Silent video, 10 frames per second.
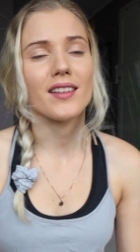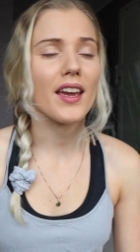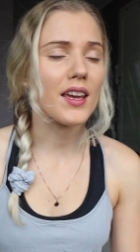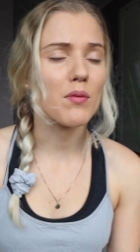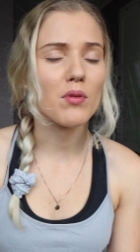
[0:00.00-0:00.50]

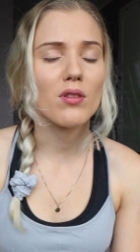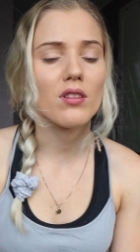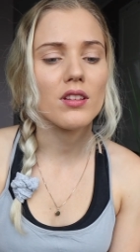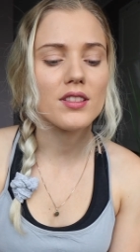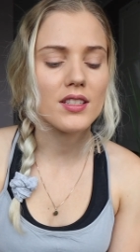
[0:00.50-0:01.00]

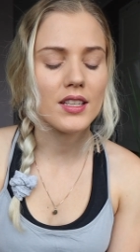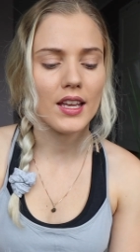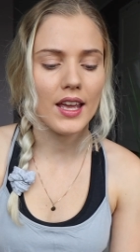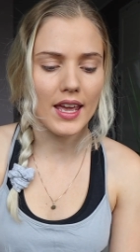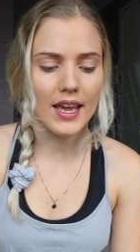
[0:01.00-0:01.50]
cables
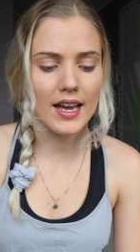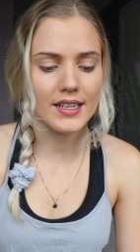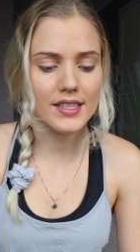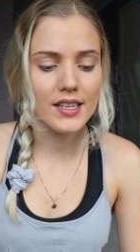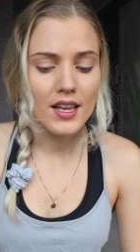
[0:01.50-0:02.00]

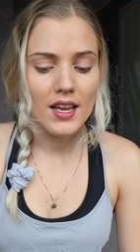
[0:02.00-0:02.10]
and